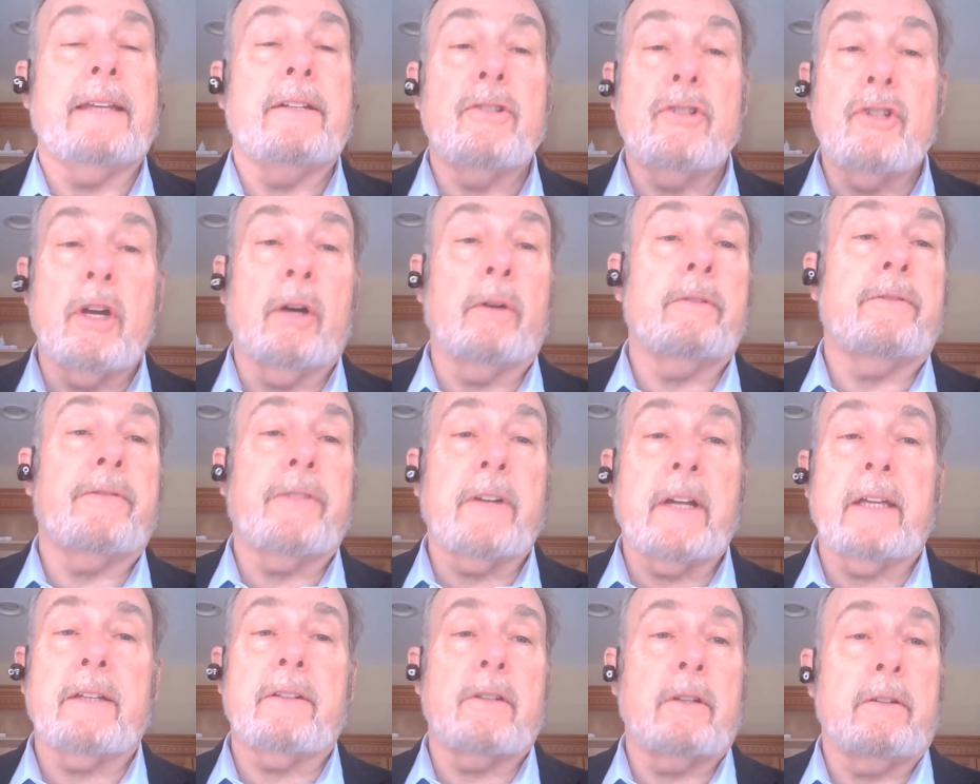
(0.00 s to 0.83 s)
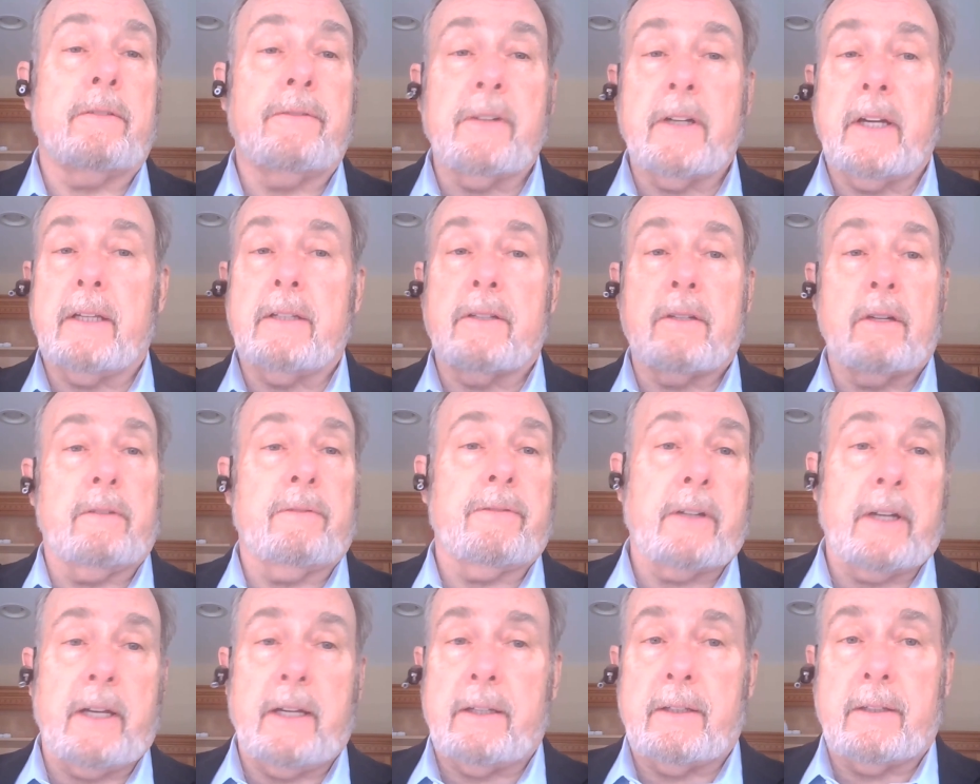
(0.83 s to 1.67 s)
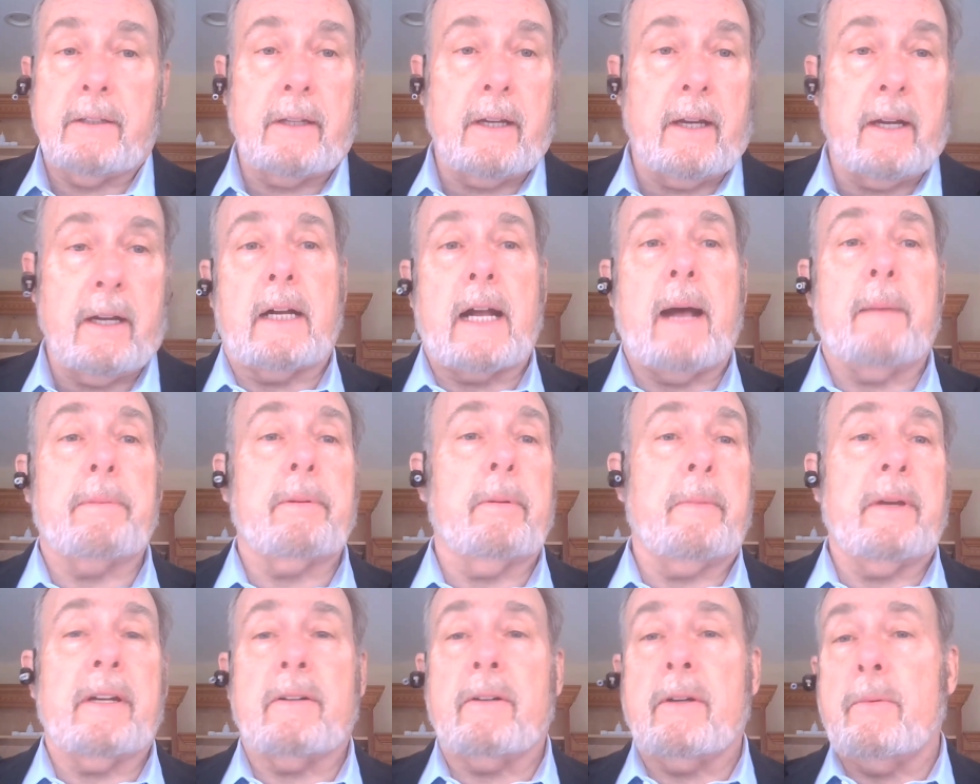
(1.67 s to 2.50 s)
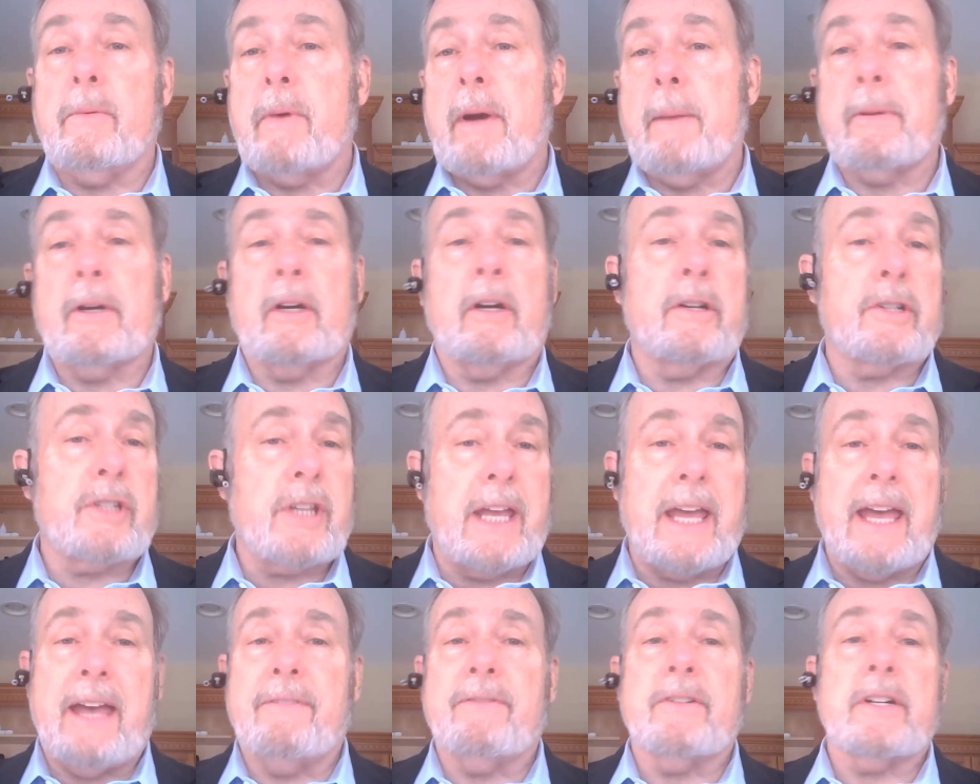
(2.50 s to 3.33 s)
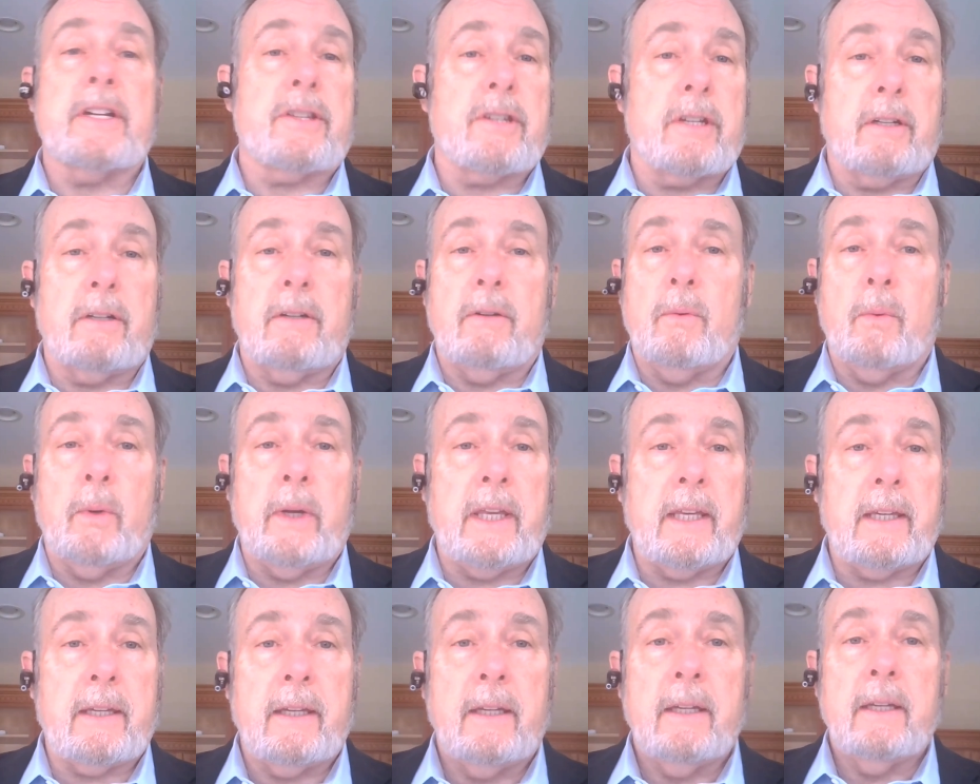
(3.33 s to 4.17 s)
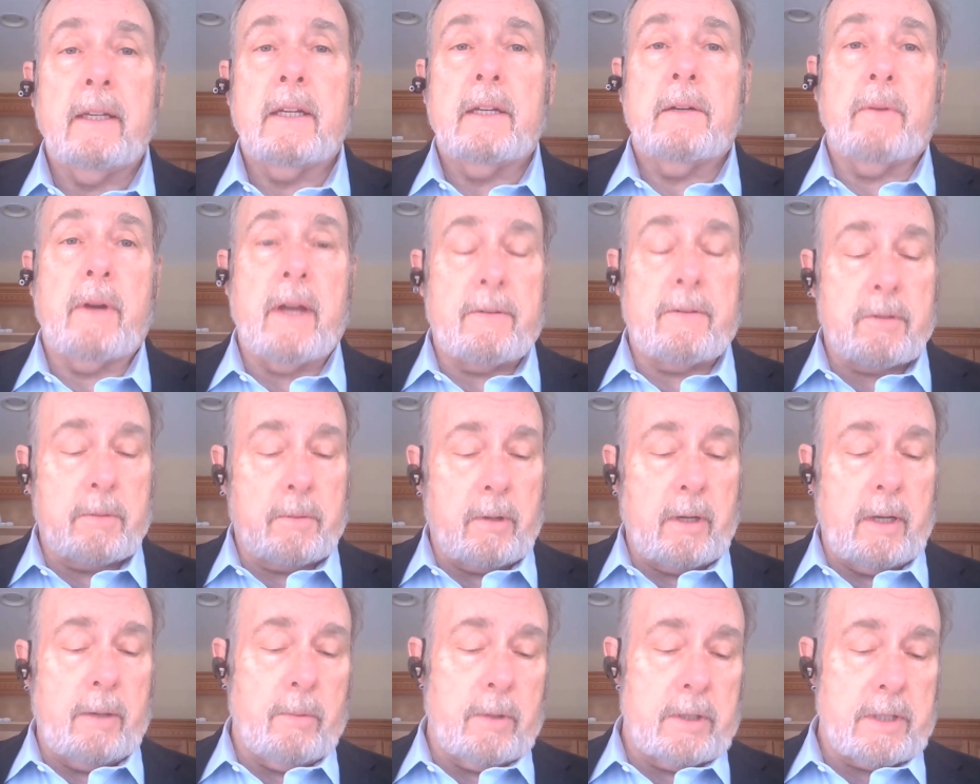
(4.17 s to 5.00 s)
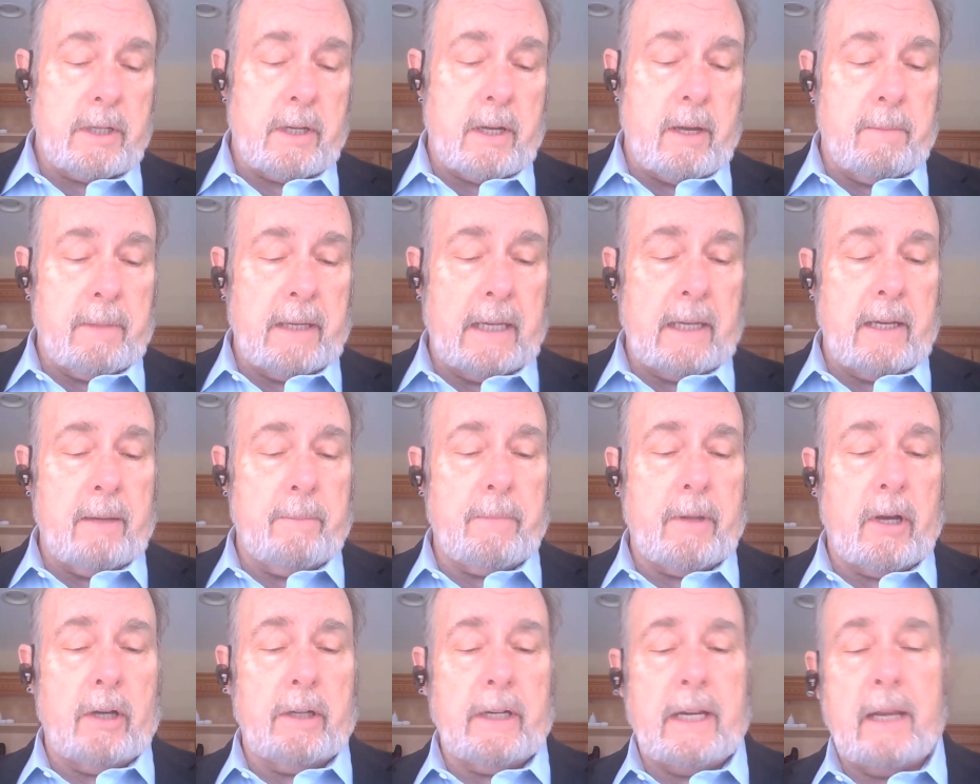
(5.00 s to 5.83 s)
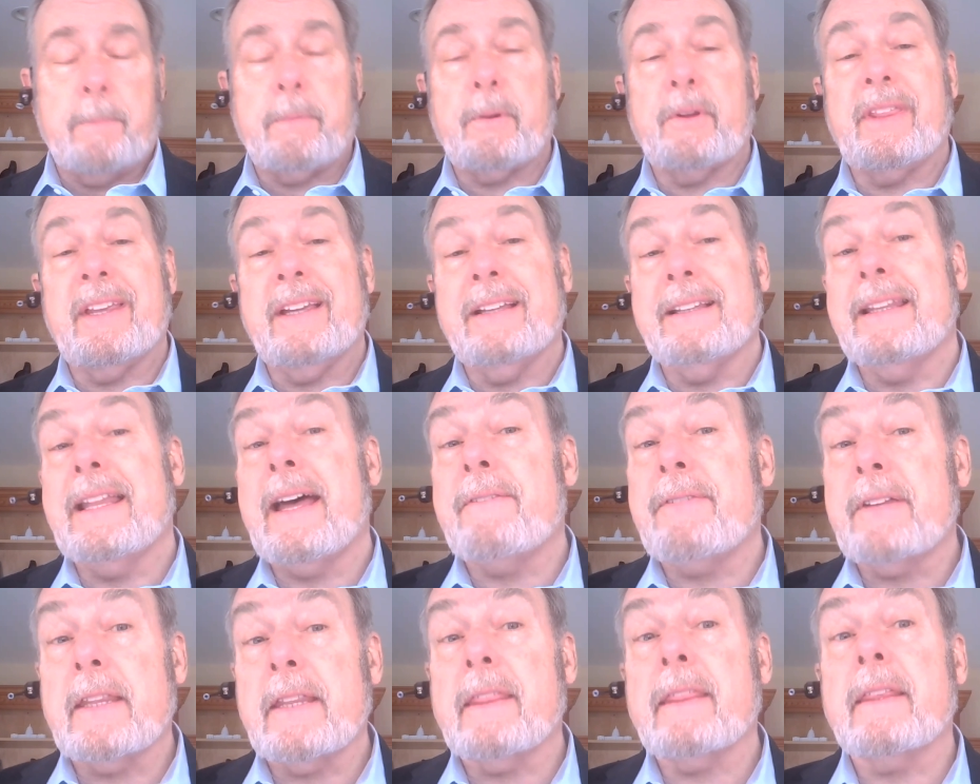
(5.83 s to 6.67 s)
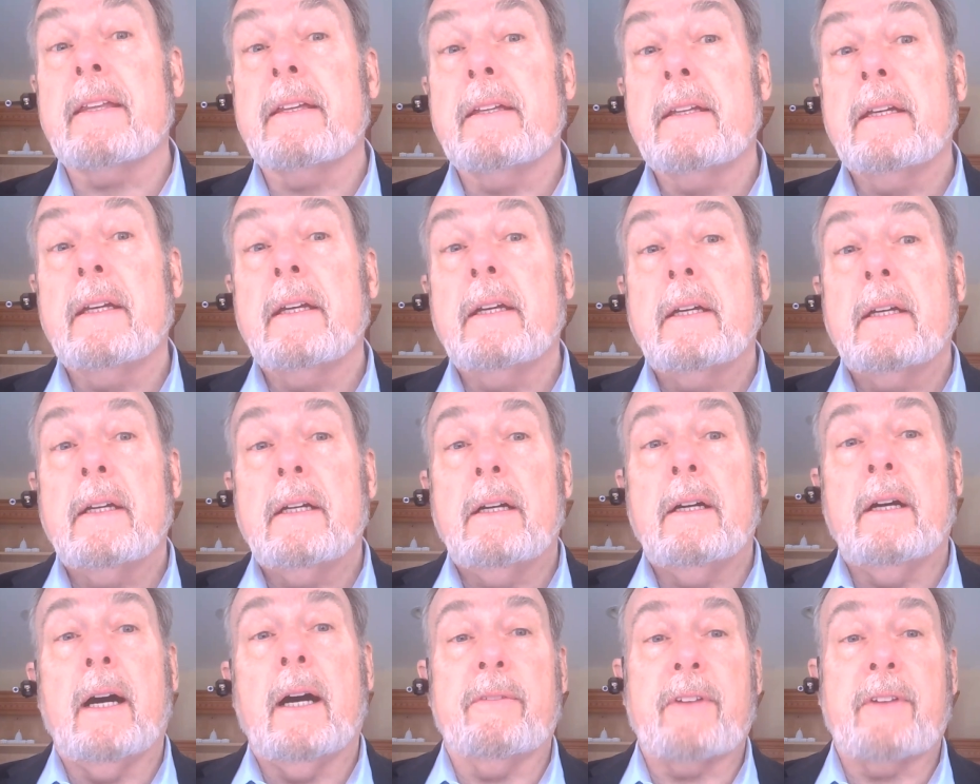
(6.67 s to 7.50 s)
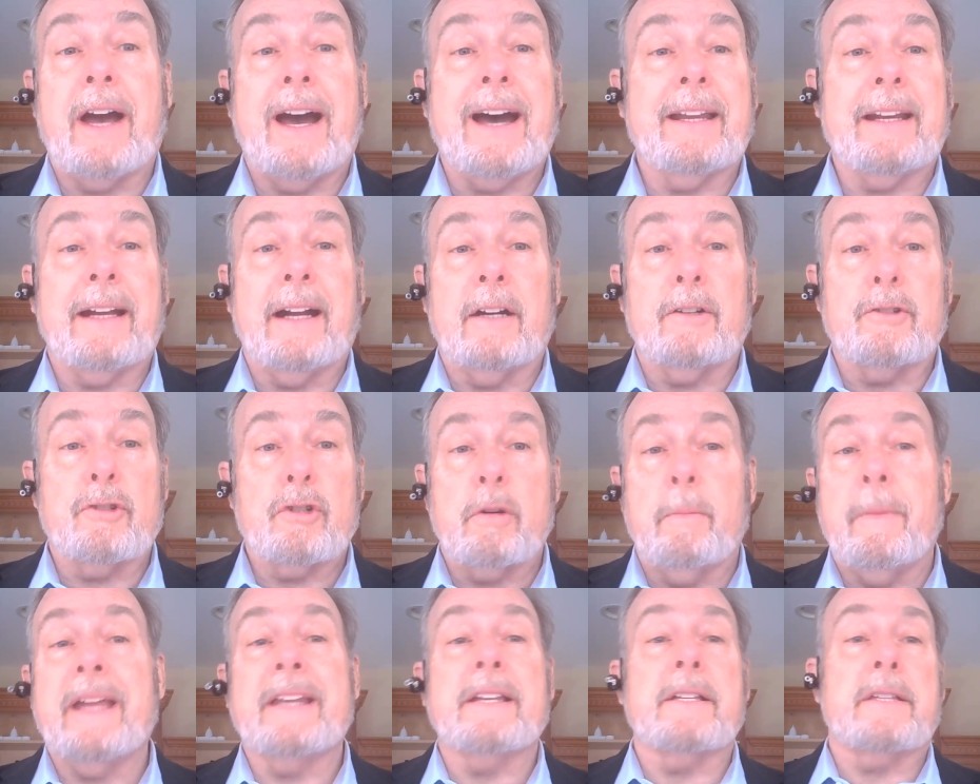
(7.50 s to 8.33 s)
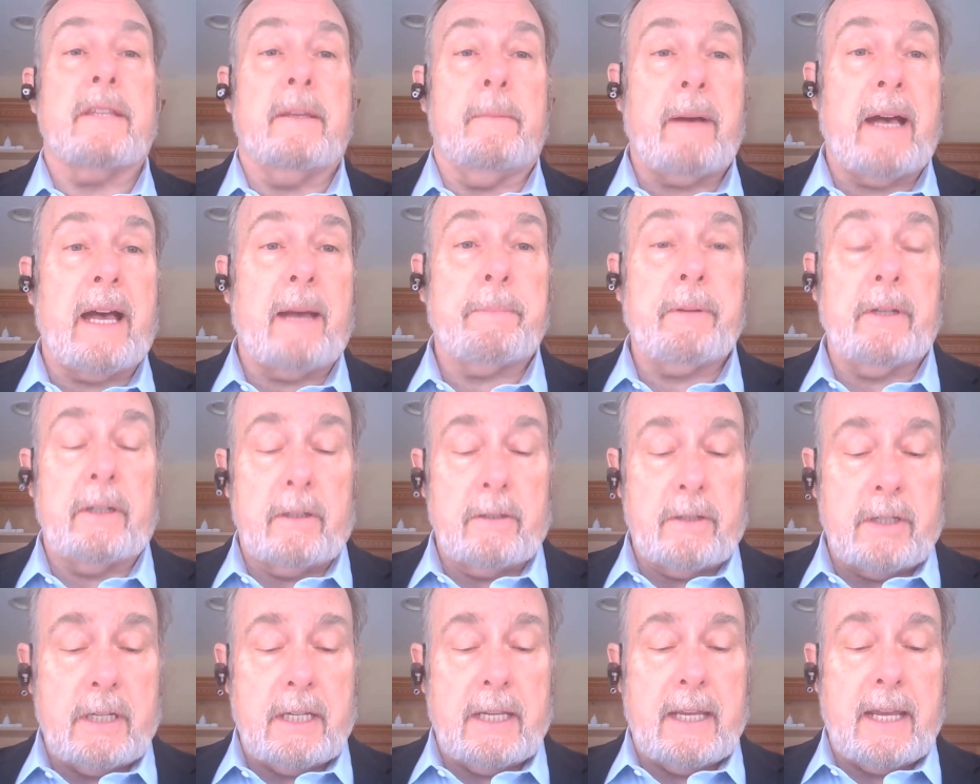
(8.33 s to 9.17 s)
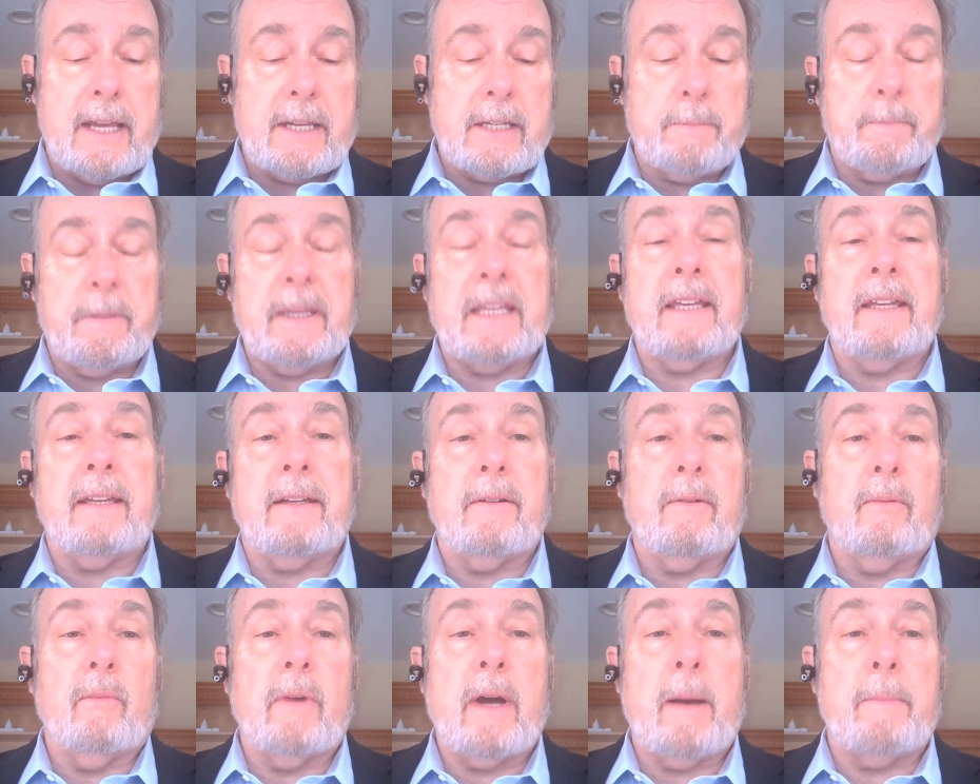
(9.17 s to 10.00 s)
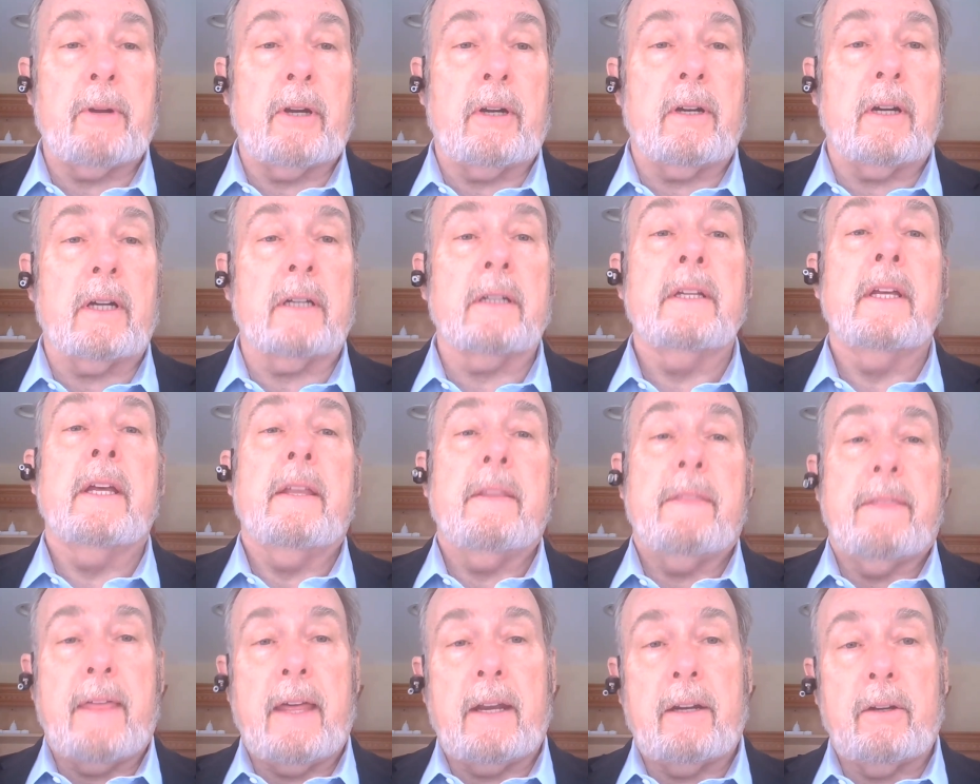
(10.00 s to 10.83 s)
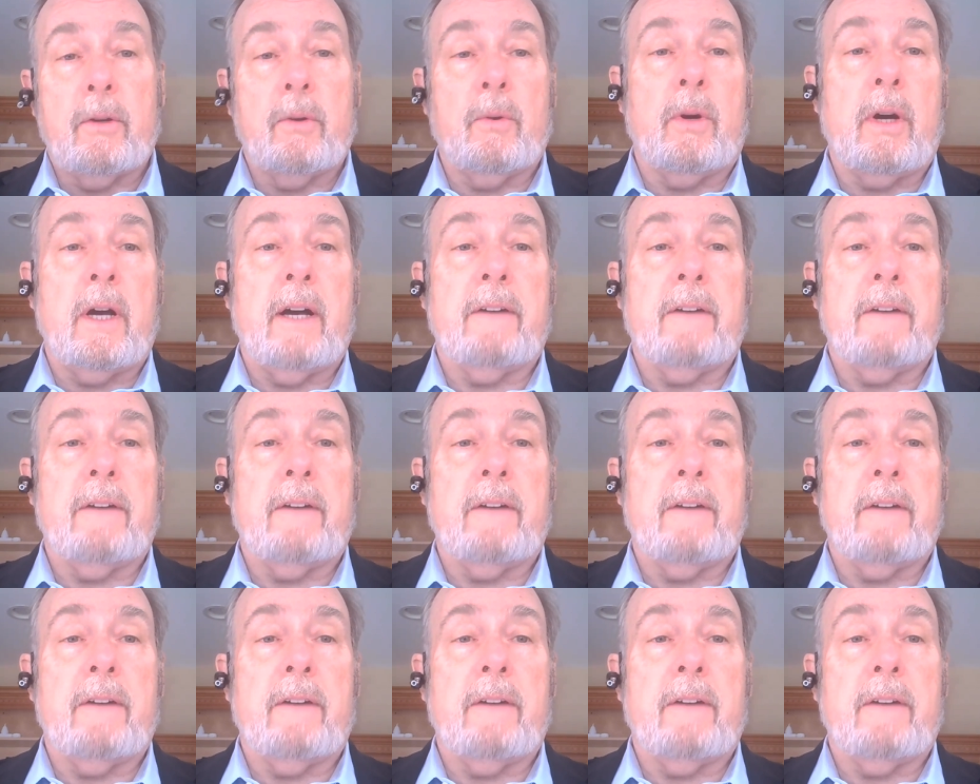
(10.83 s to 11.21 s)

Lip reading: And don't forget our complimentary webinars every single week. We have some great ones coming up on April the 11th. We've got our tremendously popular TSP webinar that'll go